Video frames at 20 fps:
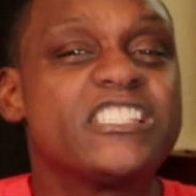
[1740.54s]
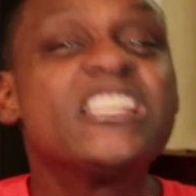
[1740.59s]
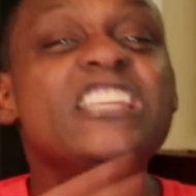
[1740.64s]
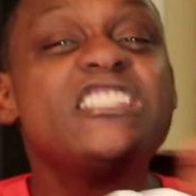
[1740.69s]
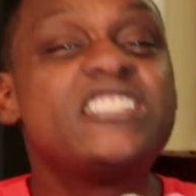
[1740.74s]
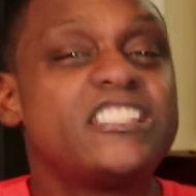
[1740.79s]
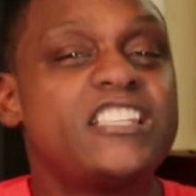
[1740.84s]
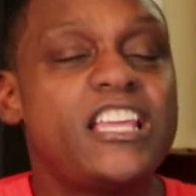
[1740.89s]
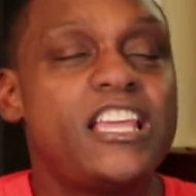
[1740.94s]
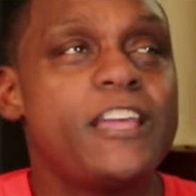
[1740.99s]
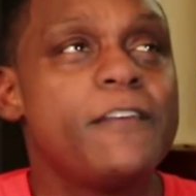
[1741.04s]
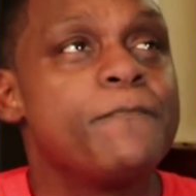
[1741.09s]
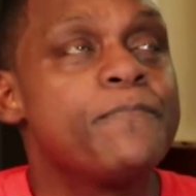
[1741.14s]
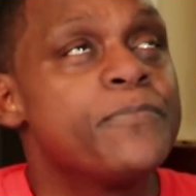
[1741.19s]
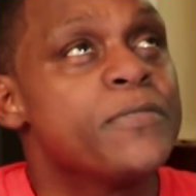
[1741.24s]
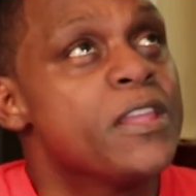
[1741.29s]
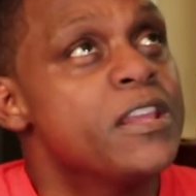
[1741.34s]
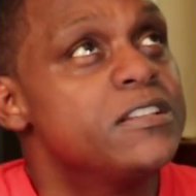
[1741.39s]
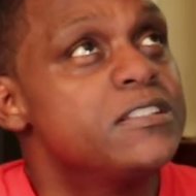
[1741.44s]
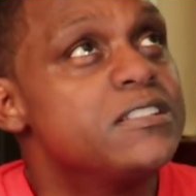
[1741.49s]
she said.
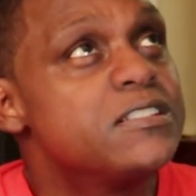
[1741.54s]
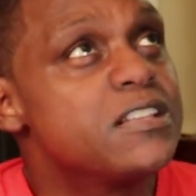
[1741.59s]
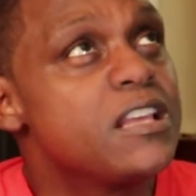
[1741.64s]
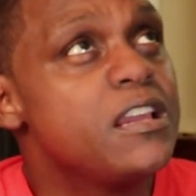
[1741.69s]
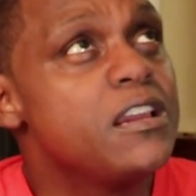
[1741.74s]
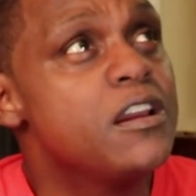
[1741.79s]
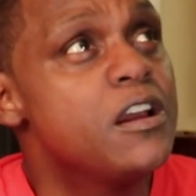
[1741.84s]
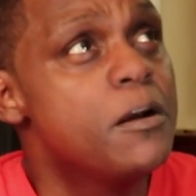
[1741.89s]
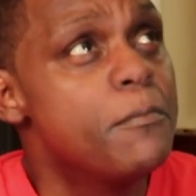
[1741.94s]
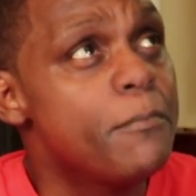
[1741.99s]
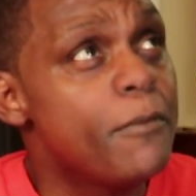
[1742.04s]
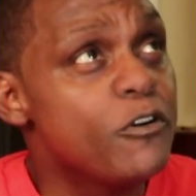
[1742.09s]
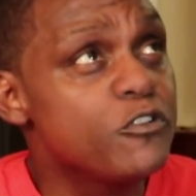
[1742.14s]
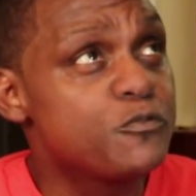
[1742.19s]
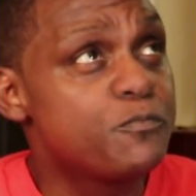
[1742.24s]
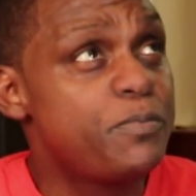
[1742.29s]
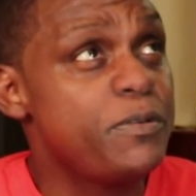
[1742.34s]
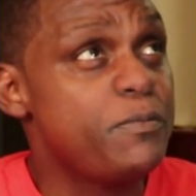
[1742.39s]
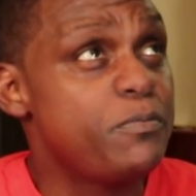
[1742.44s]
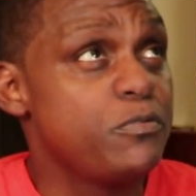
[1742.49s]
She said,
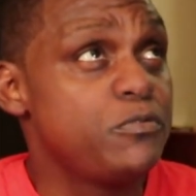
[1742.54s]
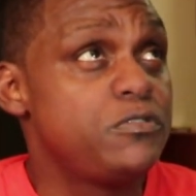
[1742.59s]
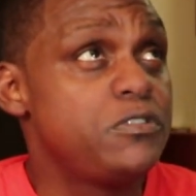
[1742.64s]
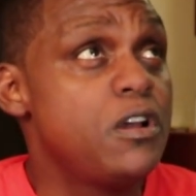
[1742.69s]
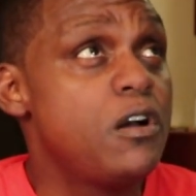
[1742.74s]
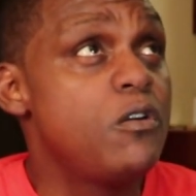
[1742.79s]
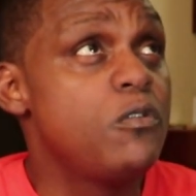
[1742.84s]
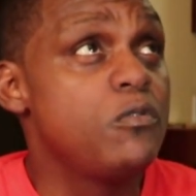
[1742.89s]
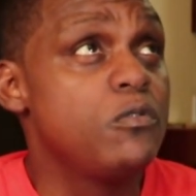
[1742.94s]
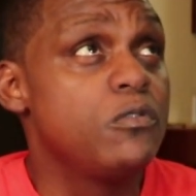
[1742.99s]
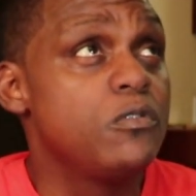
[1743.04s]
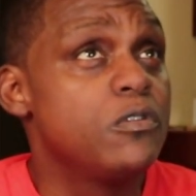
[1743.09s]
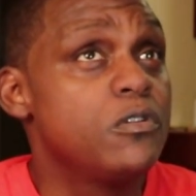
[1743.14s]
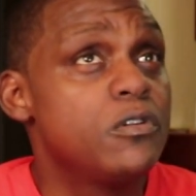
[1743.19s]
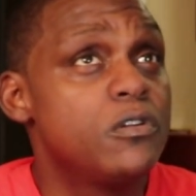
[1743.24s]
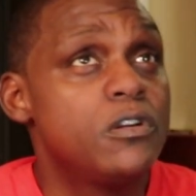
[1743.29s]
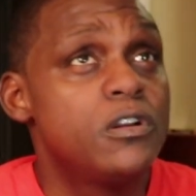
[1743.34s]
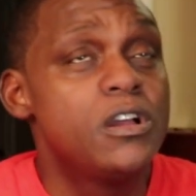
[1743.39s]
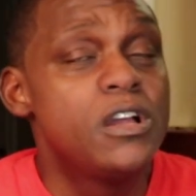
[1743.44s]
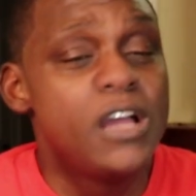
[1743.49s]
most people don't.
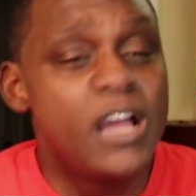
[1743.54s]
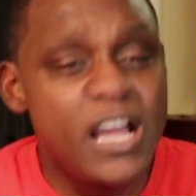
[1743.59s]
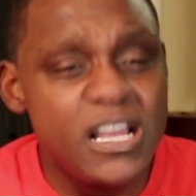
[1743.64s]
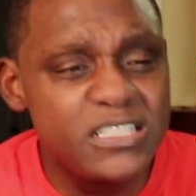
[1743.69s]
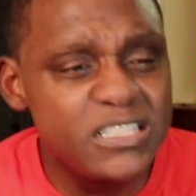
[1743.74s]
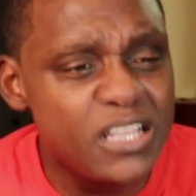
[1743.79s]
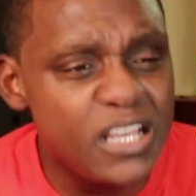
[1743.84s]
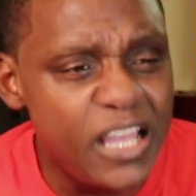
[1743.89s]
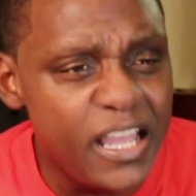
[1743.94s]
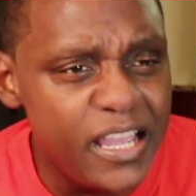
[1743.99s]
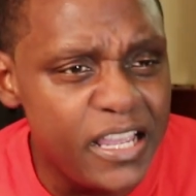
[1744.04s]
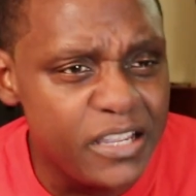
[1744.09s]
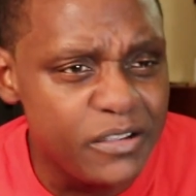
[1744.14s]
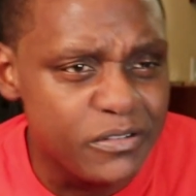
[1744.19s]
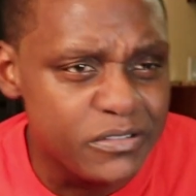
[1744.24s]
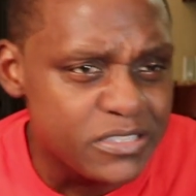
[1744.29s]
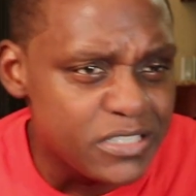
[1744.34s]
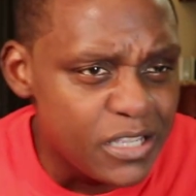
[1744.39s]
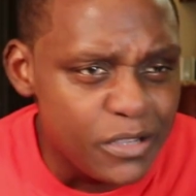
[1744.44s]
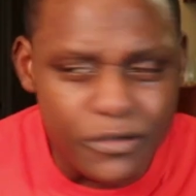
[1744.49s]
I said,
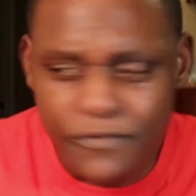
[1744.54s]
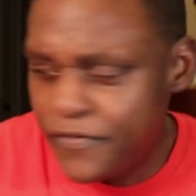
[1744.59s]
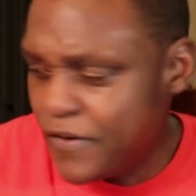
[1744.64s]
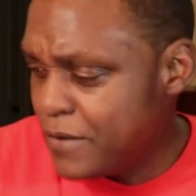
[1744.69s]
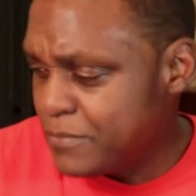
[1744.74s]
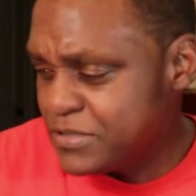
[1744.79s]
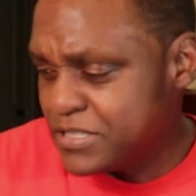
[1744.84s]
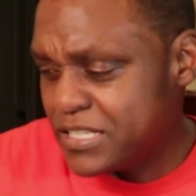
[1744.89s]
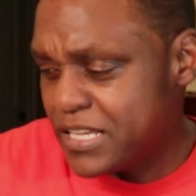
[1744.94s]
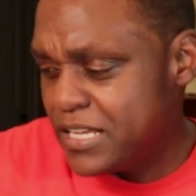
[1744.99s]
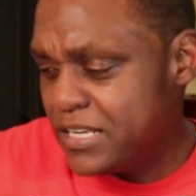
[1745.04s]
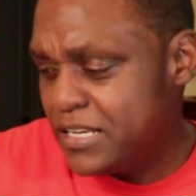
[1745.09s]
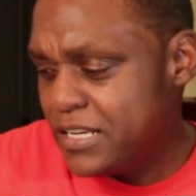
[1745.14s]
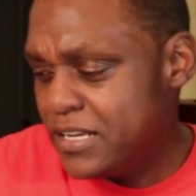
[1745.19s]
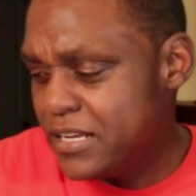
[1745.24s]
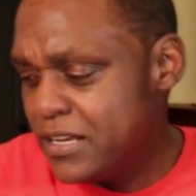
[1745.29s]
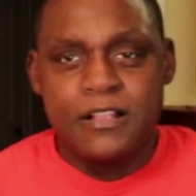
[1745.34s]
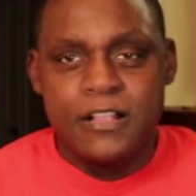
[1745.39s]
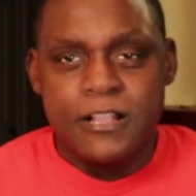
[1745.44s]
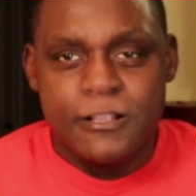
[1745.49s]
hey, so if I'm sitting
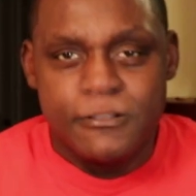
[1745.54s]
here,